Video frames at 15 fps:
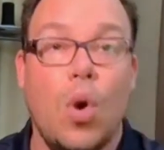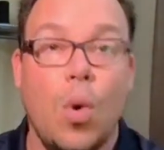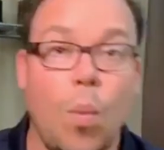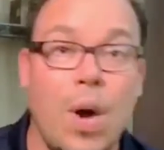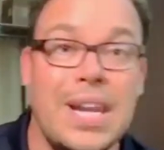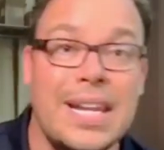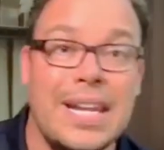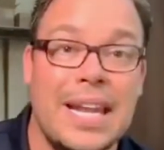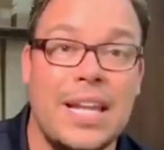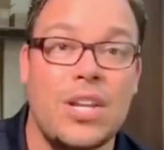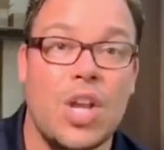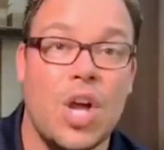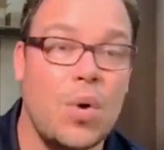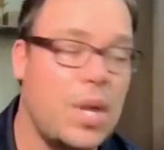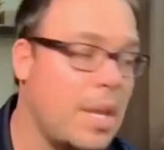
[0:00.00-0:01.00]
1-888
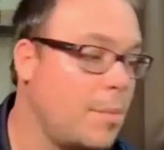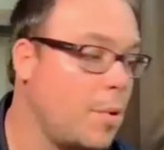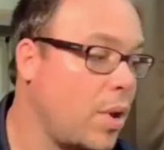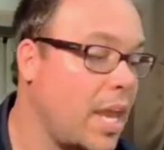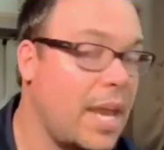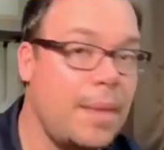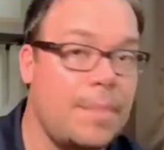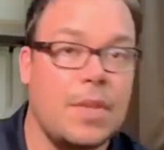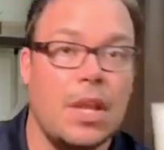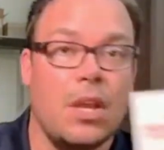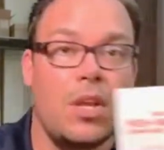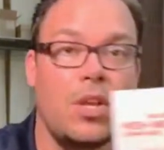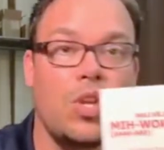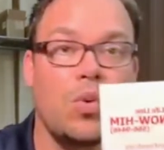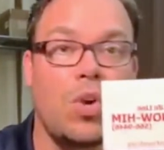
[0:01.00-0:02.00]
know him okay
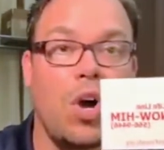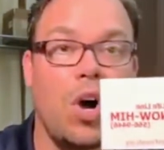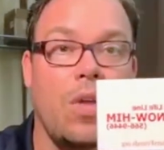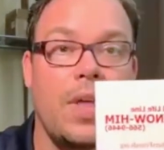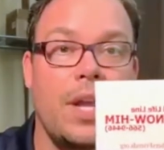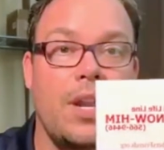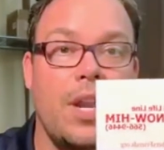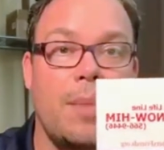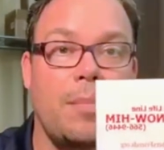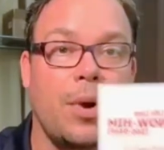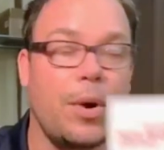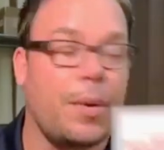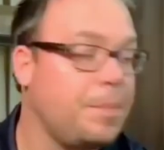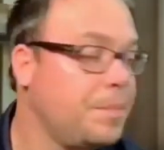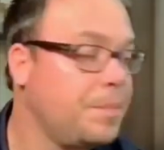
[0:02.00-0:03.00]
you can call that
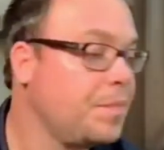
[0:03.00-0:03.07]
number